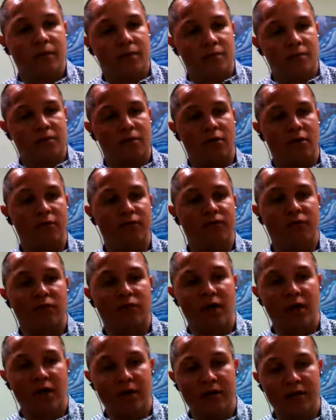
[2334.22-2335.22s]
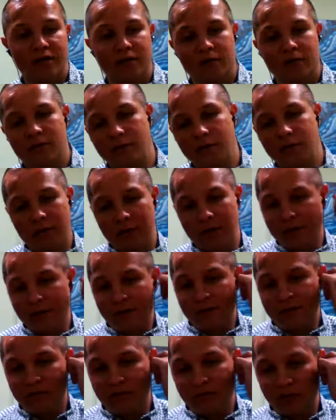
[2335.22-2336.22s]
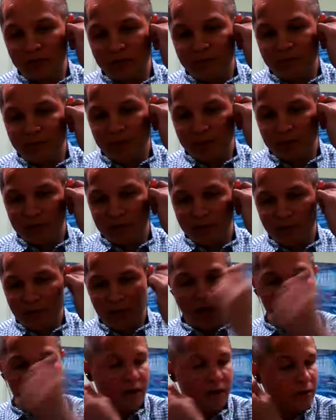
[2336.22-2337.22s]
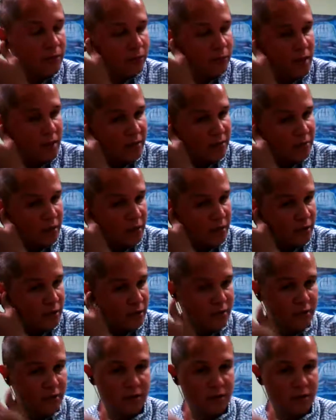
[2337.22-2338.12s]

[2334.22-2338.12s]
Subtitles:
So for us, or at least from my perspective, when I started,